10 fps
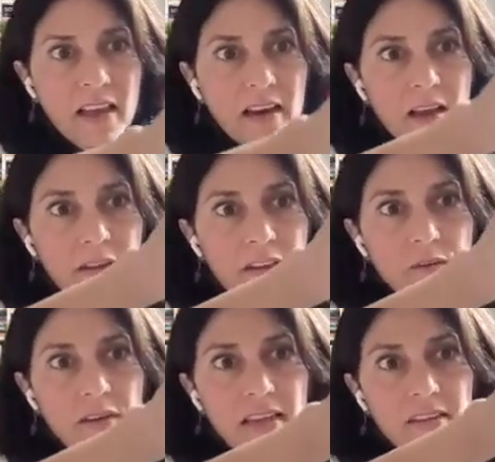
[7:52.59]
and coming
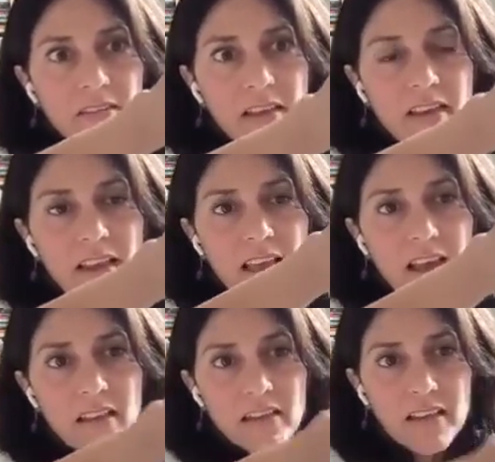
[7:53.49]
to an end of the
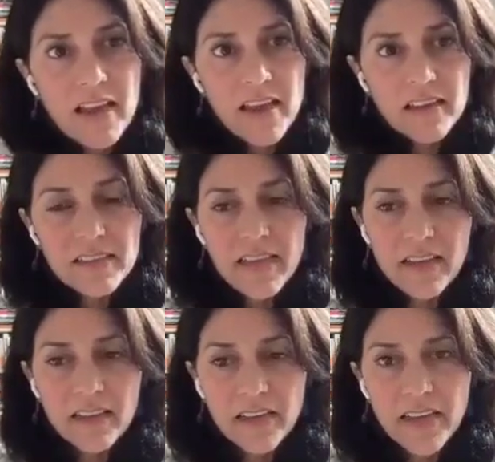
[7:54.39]
inhale and
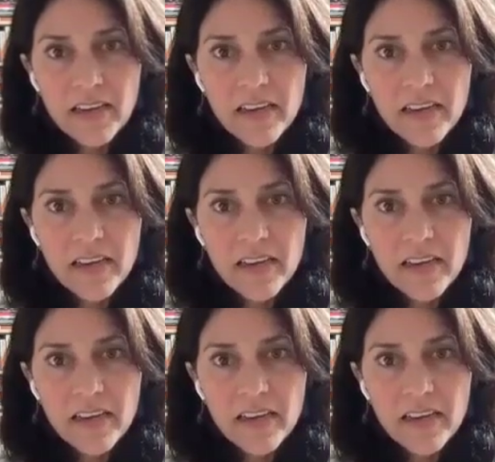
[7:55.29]
exhaling.